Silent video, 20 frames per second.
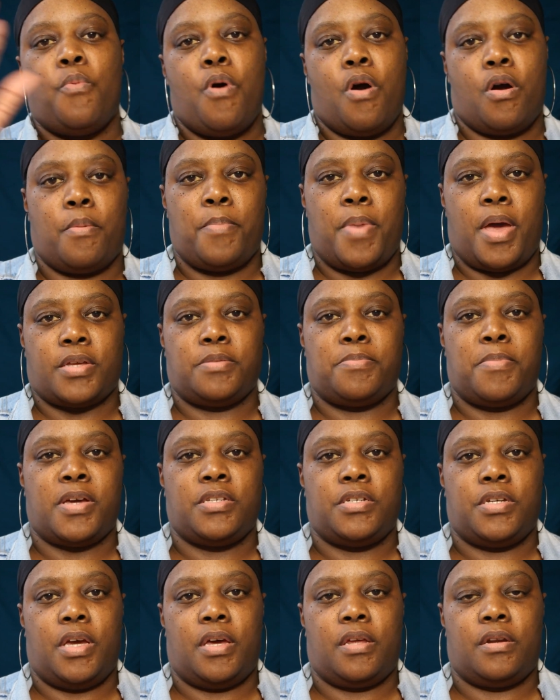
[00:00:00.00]
welcome back to my
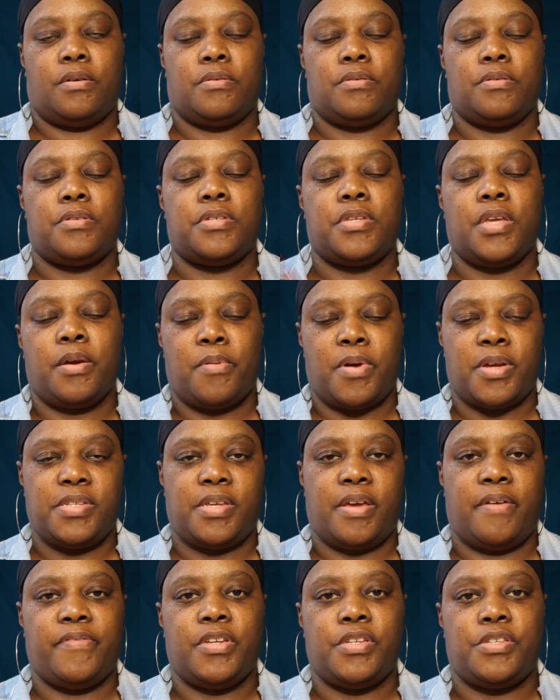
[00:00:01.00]
channel. Stingray
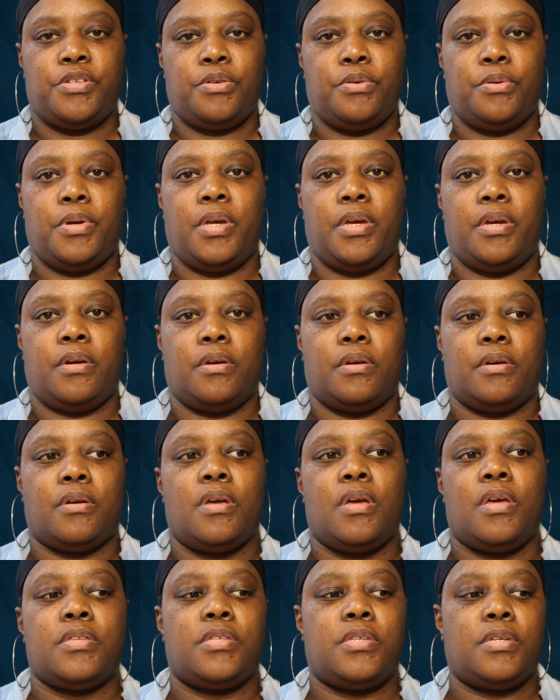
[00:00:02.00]
72 here
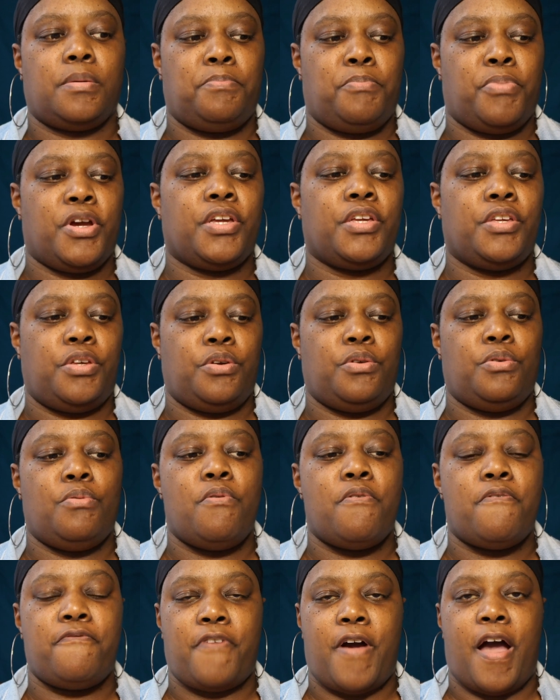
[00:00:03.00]
to bring
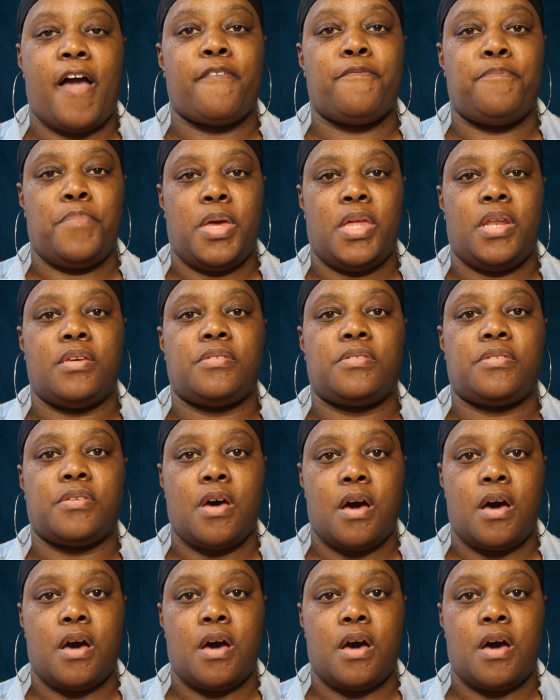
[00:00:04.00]
you 5 minutes